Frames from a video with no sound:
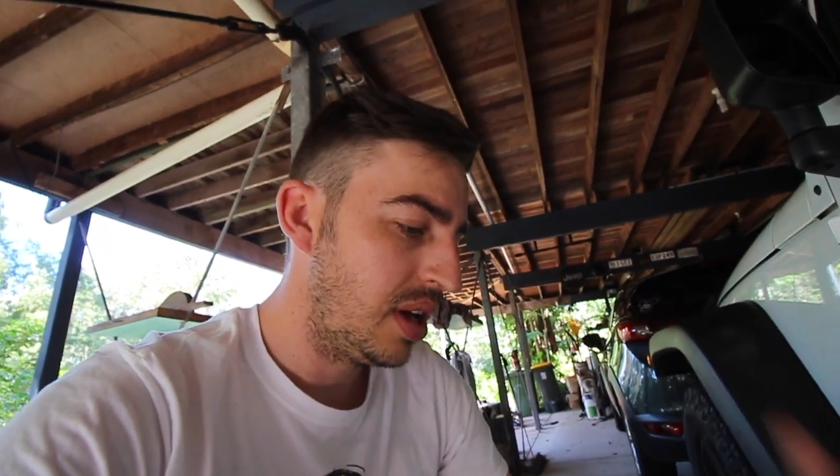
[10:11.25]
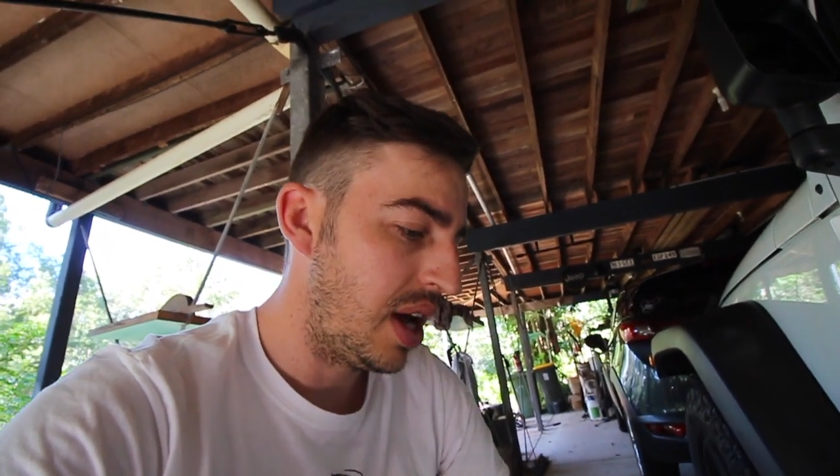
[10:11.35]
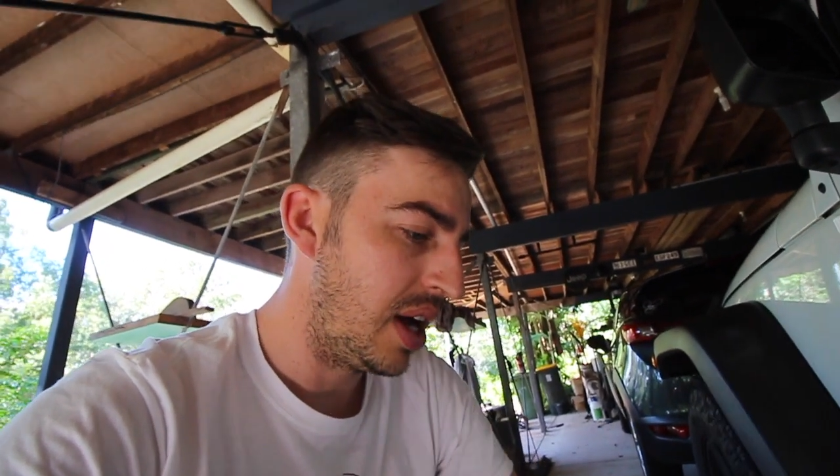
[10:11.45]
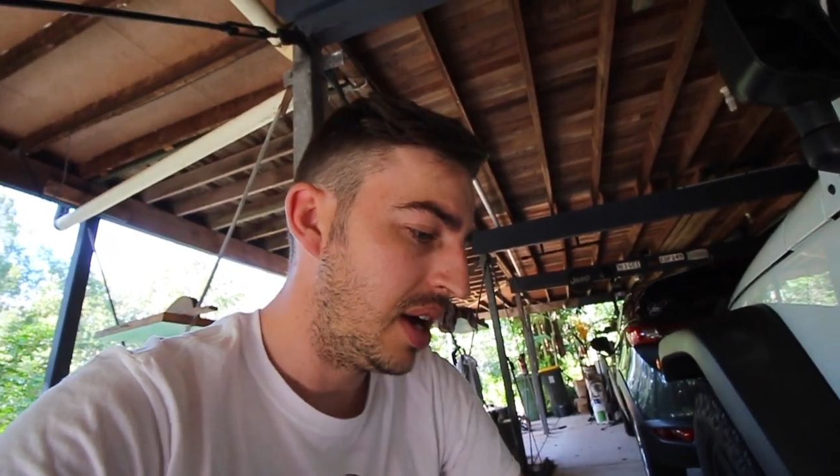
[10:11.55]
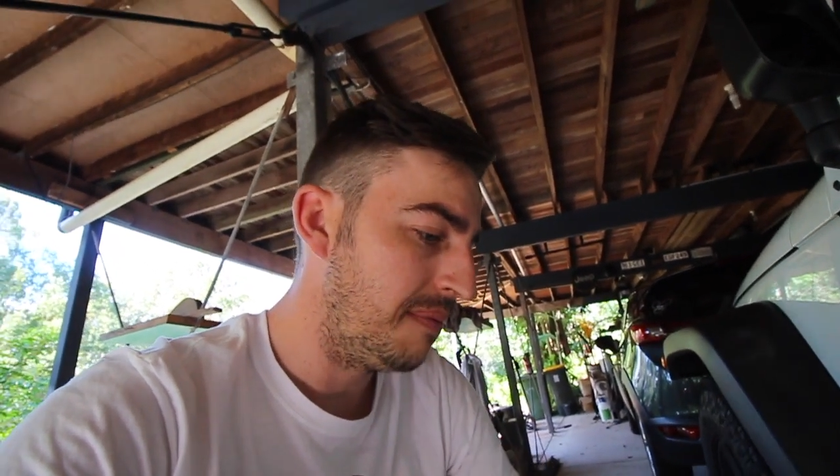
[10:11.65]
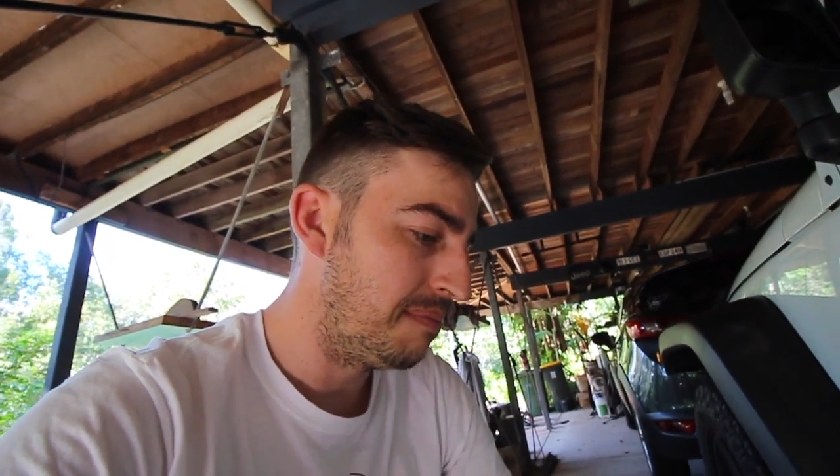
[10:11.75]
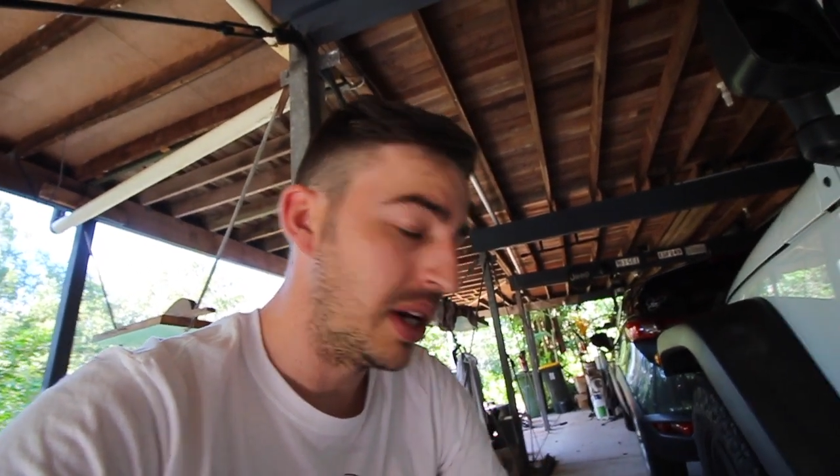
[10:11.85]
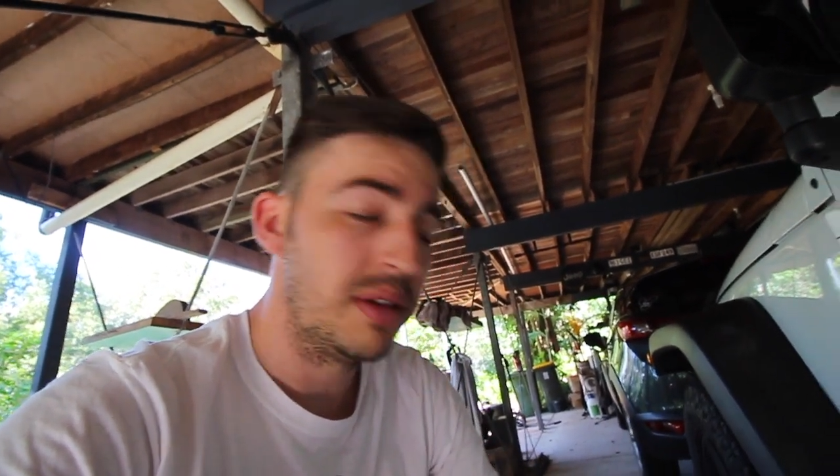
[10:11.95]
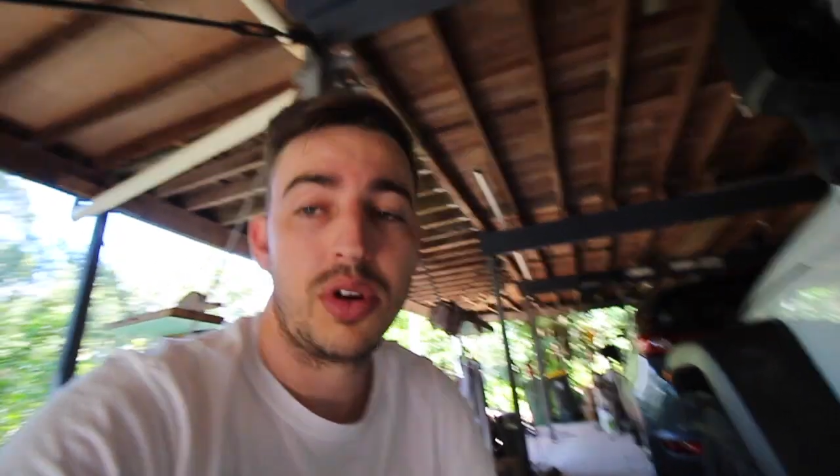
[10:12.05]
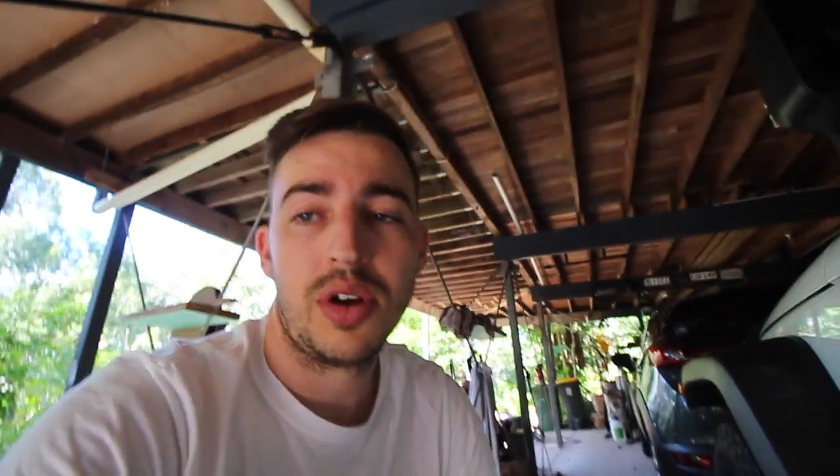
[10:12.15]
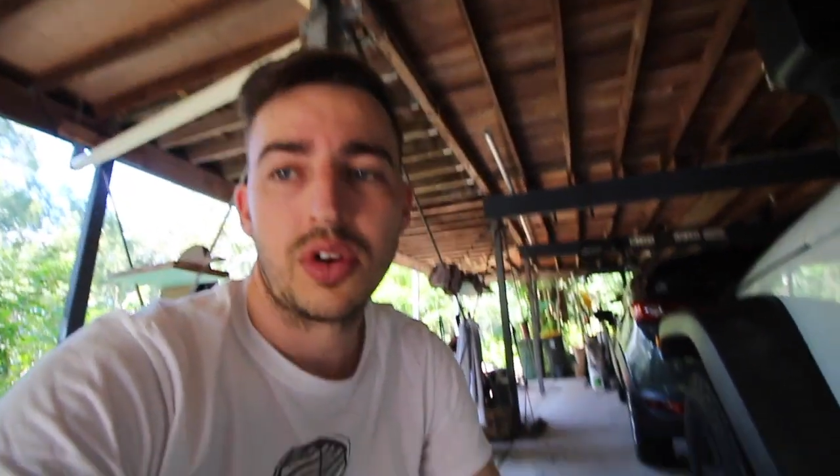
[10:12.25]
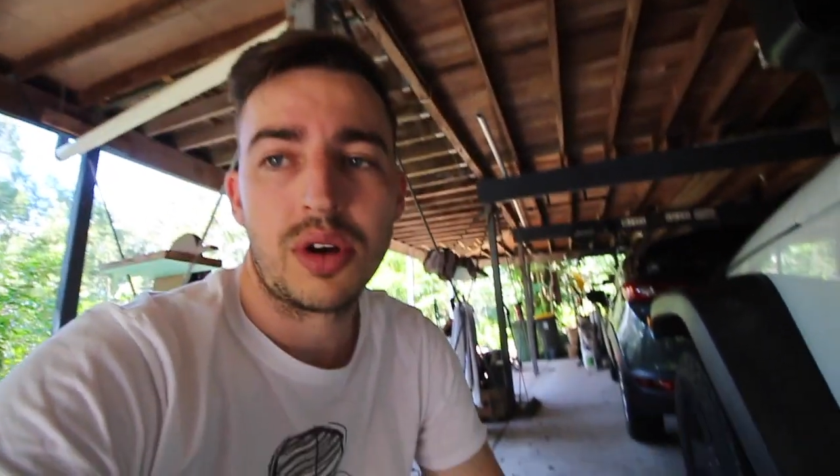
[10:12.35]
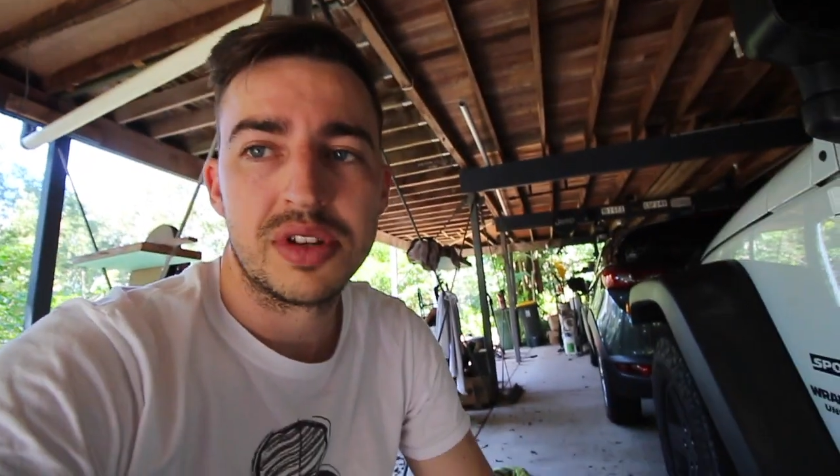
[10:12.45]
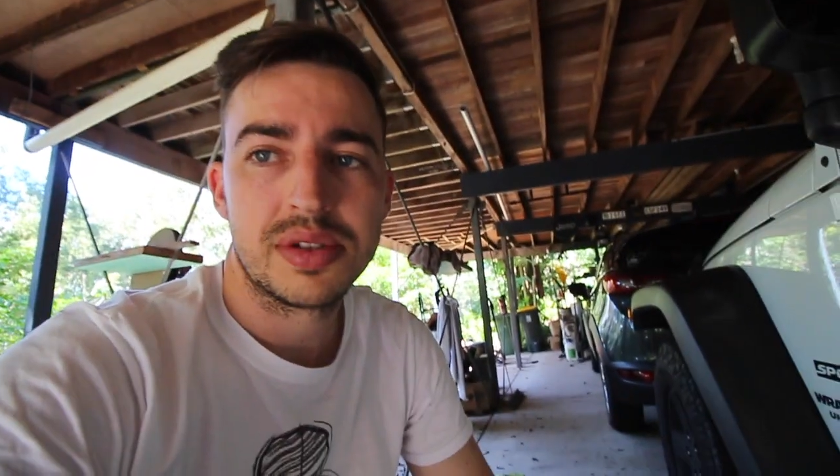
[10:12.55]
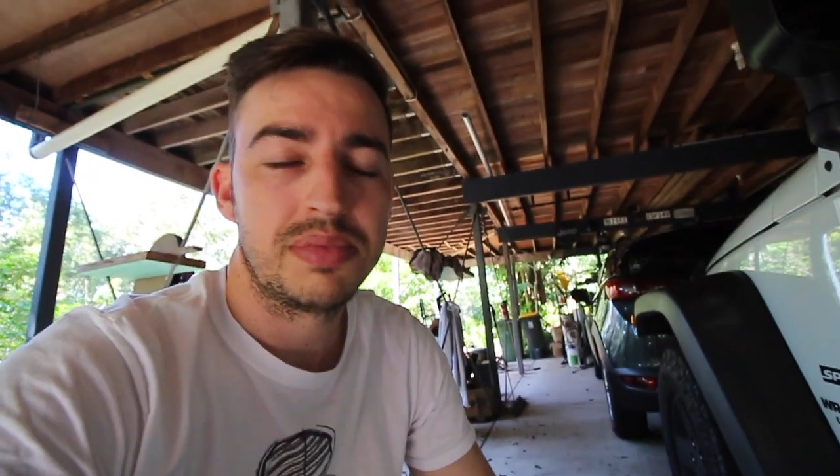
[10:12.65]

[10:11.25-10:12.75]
um, but let me know in the comments